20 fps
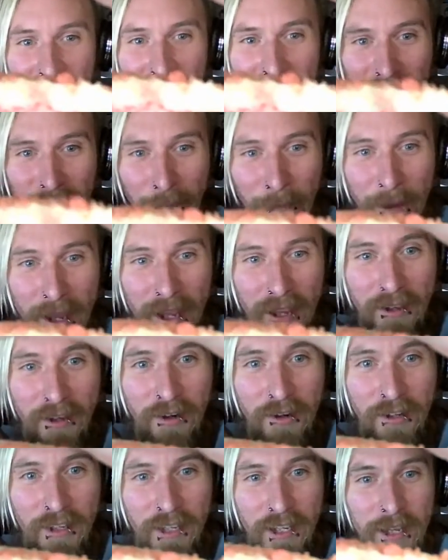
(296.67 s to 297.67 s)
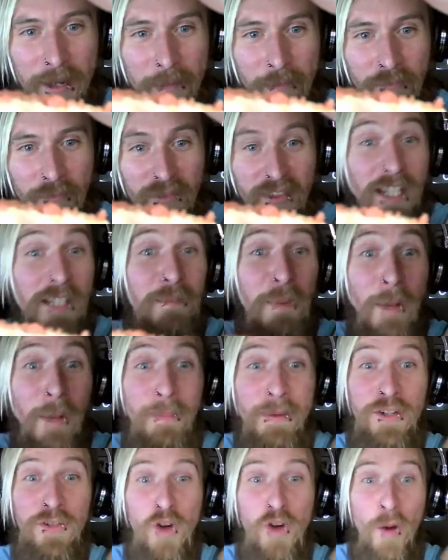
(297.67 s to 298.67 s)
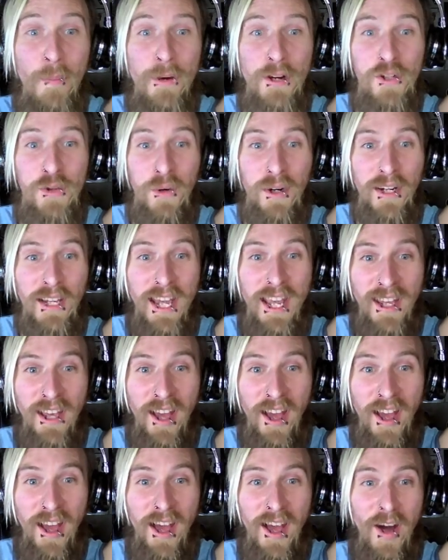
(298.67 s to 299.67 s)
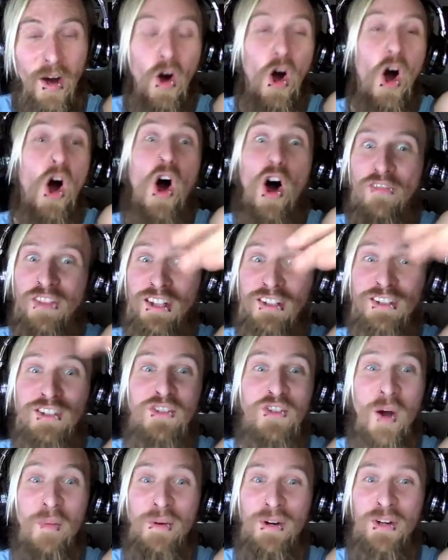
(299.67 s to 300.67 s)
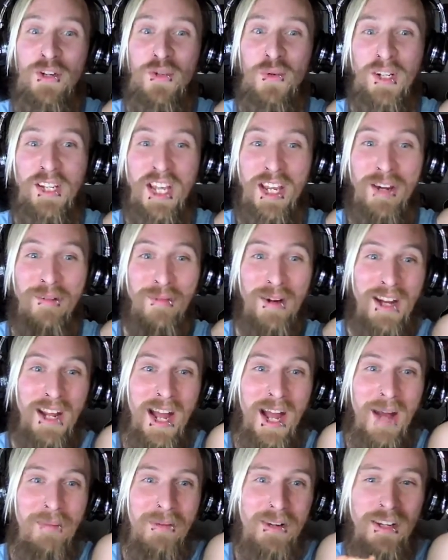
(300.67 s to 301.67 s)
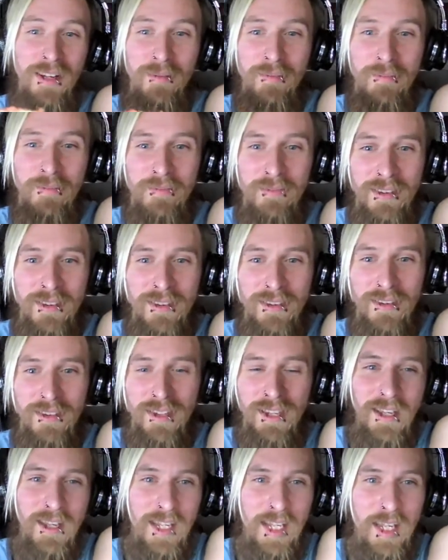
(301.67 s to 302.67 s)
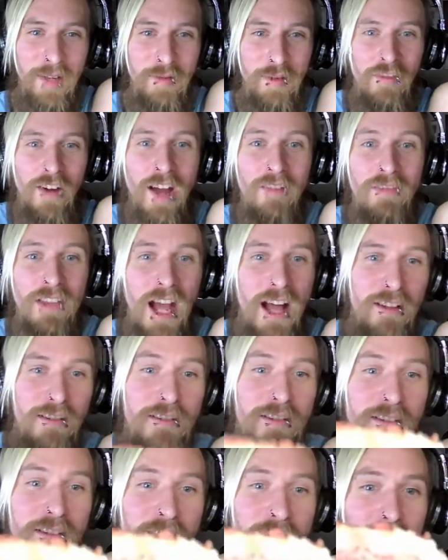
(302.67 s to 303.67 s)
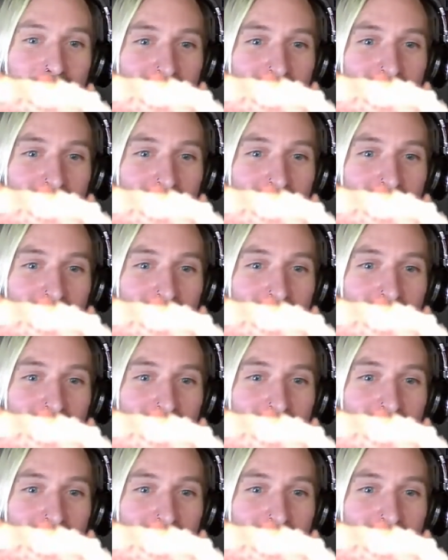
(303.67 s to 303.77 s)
It's a pink cookie. This might be strawberry shortcake. Oh, if this is strawberry shortcake, Rick, I'm going to give you $5.